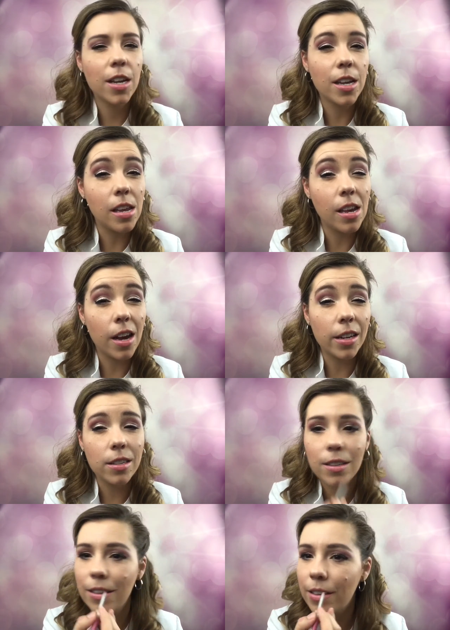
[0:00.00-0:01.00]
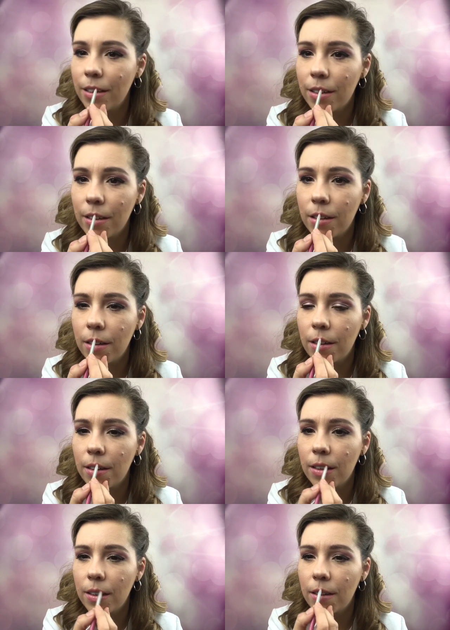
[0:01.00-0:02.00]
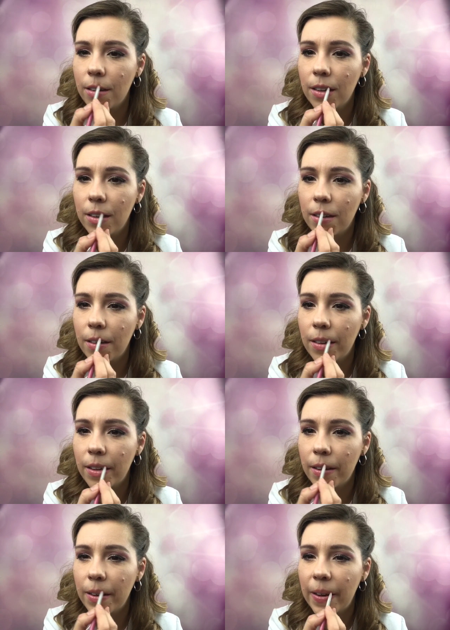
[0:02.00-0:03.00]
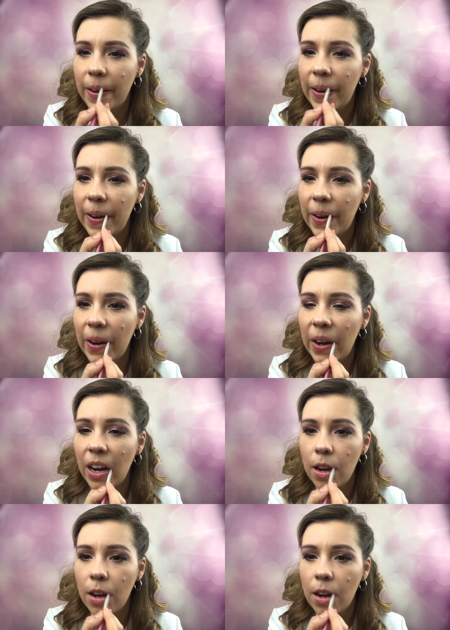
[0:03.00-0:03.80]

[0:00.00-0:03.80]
[no speech]